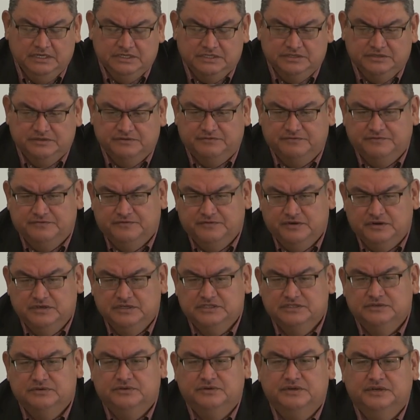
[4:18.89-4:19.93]
So the
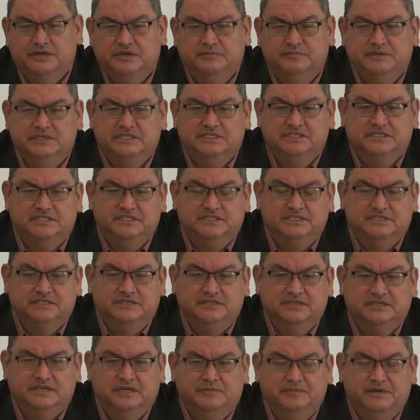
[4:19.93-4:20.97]
first order of business
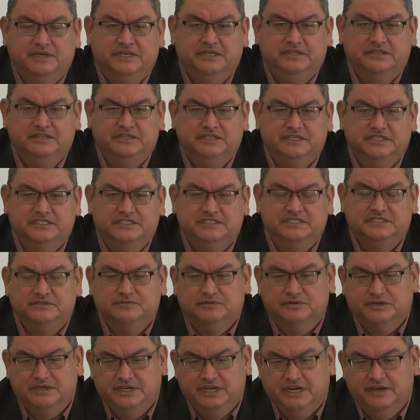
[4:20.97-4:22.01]
coming into this is
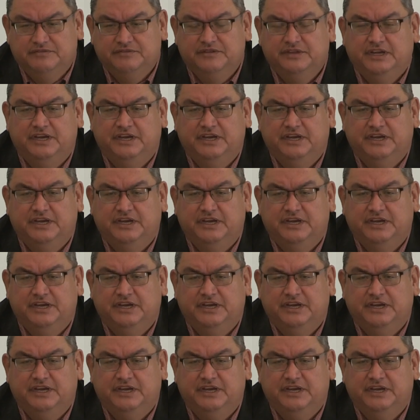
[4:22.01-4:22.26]
we're going to